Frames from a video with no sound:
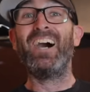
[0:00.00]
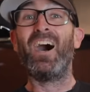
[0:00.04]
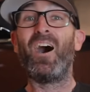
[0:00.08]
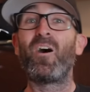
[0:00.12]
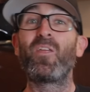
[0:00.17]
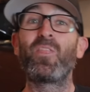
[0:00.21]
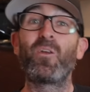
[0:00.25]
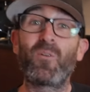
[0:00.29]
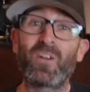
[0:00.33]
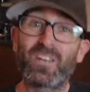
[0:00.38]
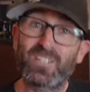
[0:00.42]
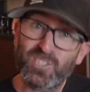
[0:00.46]

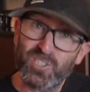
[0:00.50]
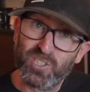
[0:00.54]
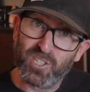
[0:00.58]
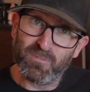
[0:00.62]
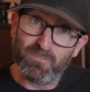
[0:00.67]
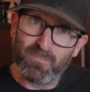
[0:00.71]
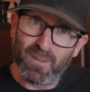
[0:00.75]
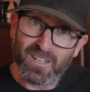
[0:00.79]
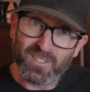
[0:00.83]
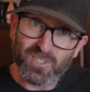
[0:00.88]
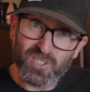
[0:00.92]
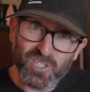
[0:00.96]
Although I should
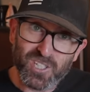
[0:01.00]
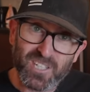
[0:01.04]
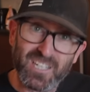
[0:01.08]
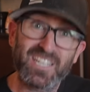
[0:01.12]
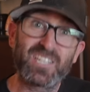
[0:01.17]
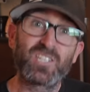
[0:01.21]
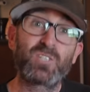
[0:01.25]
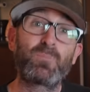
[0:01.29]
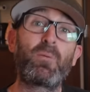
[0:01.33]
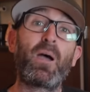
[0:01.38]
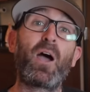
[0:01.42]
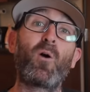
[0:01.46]
mention
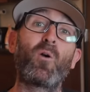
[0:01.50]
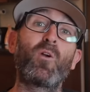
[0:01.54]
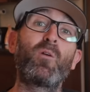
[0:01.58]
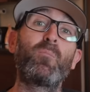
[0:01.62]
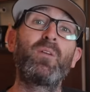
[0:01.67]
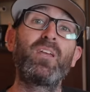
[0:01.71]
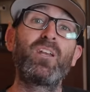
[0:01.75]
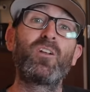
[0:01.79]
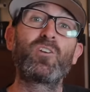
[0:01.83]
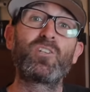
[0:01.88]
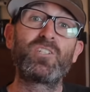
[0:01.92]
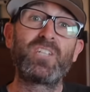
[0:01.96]
his power
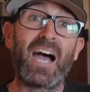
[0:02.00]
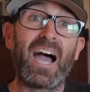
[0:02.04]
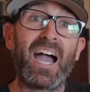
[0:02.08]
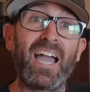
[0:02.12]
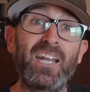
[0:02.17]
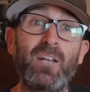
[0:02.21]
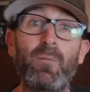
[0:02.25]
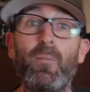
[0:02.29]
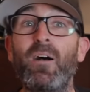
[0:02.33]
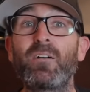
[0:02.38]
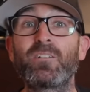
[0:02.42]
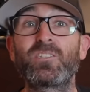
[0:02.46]
meter
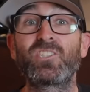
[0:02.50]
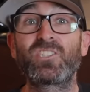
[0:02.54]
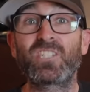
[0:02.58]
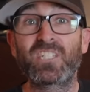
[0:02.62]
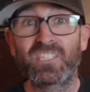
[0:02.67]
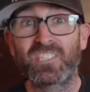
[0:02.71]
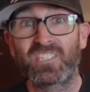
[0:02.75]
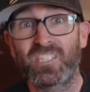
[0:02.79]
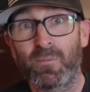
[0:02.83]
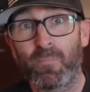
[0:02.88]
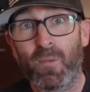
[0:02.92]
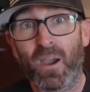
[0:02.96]
died about
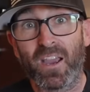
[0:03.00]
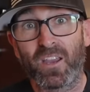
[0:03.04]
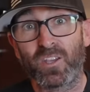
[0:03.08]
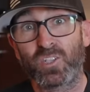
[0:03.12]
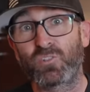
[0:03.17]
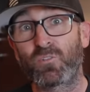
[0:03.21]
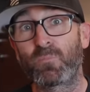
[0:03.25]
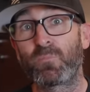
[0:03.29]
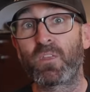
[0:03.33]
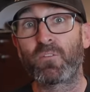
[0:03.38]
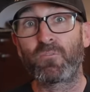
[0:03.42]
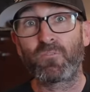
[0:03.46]
60 miles
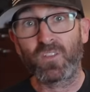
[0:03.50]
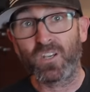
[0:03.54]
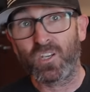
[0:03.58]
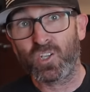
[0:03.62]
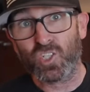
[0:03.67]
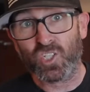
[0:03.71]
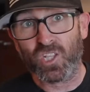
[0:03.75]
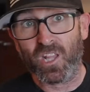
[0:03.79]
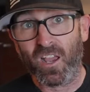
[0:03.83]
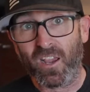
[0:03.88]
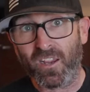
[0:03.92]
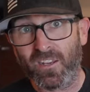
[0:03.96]
from the
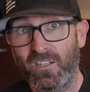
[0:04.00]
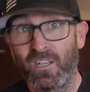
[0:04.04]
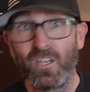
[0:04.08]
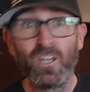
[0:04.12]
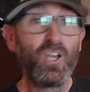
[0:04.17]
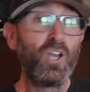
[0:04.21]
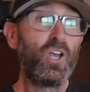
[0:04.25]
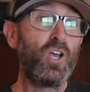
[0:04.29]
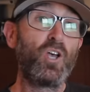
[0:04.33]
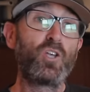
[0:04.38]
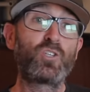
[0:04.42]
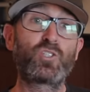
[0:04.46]
finish line,
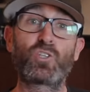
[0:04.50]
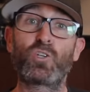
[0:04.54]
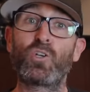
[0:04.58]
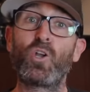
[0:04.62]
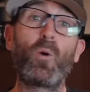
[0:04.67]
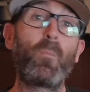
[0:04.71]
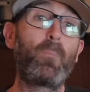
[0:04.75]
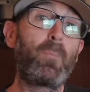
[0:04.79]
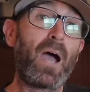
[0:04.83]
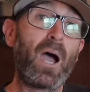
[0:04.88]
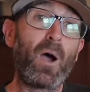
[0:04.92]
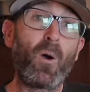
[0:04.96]
so
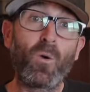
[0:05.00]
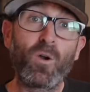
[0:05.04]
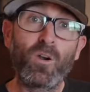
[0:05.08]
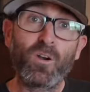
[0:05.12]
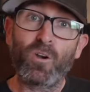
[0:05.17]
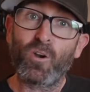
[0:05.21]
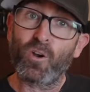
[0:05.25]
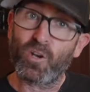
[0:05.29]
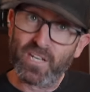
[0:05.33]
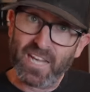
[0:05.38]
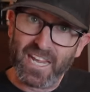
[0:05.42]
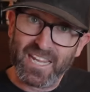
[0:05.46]
no power
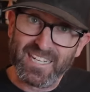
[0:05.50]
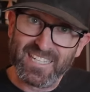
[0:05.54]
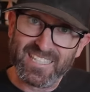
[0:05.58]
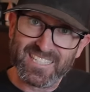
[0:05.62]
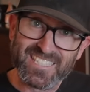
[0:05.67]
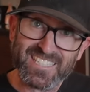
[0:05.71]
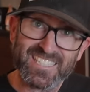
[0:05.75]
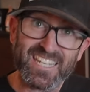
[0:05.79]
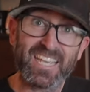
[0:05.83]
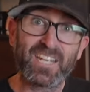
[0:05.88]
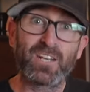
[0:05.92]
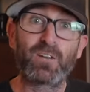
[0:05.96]
or
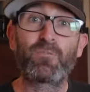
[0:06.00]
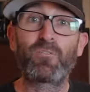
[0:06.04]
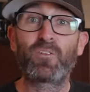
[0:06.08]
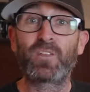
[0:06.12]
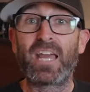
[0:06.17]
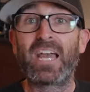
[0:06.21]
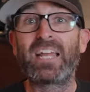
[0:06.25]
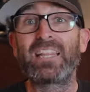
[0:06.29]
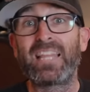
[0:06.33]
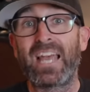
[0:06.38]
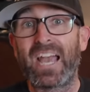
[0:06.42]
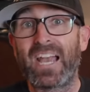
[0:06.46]
cadence data for
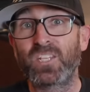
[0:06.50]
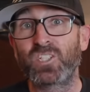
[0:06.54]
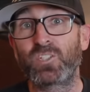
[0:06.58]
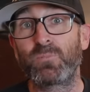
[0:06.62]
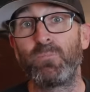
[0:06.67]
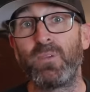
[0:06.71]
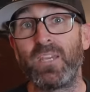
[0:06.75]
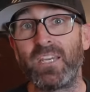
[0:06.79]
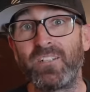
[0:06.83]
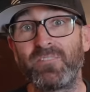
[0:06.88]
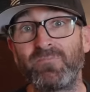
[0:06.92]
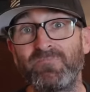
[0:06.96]
that last
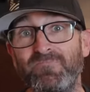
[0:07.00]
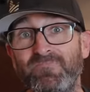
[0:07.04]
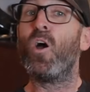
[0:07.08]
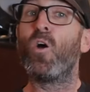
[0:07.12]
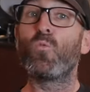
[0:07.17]
bit.